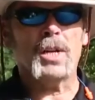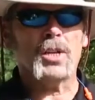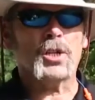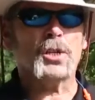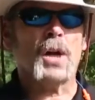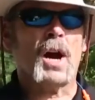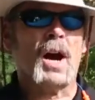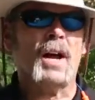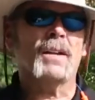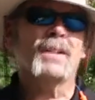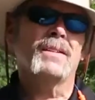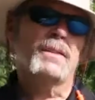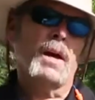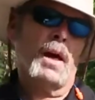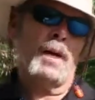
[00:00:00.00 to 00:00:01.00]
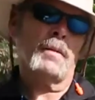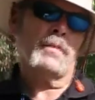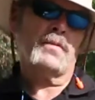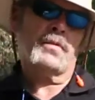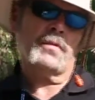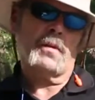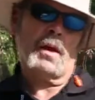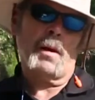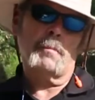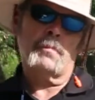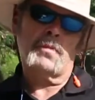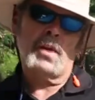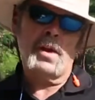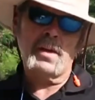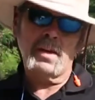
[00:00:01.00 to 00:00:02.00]
each shot. I'm
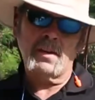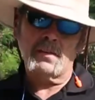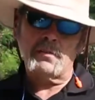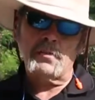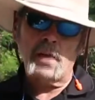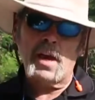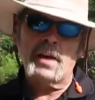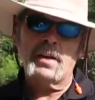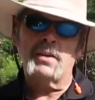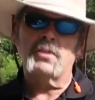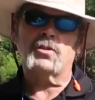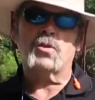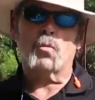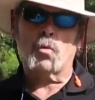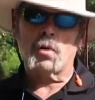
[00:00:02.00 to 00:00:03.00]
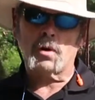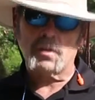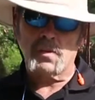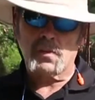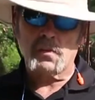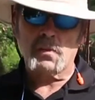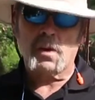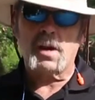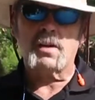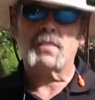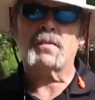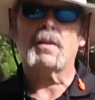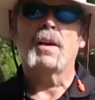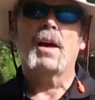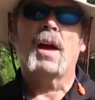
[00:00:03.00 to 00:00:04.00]
taking a second to work the
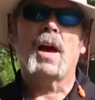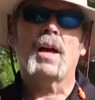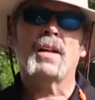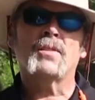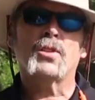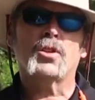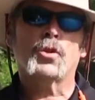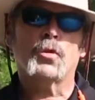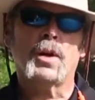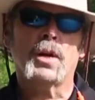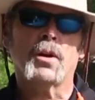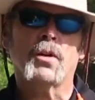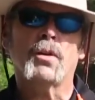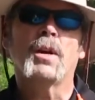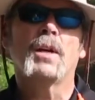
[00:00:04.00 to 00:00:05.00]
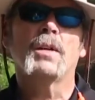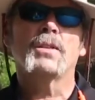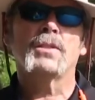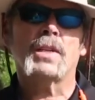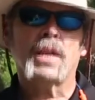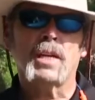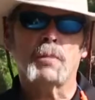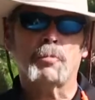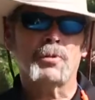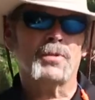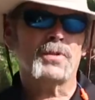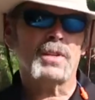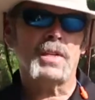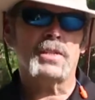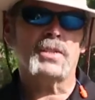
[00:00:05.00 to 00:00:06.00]
sights and the trigger to get a
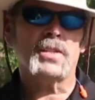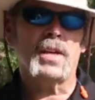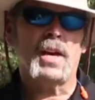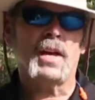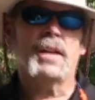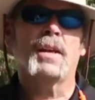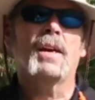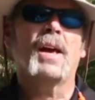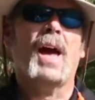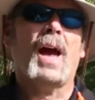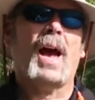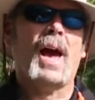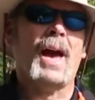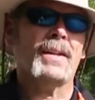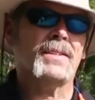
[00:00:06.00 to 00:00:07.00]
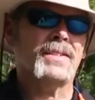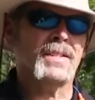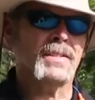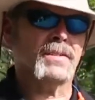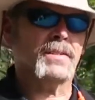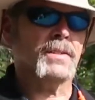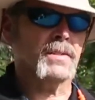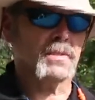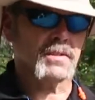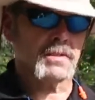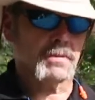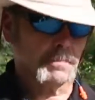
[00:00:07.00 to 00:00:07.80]
precise hit at distance.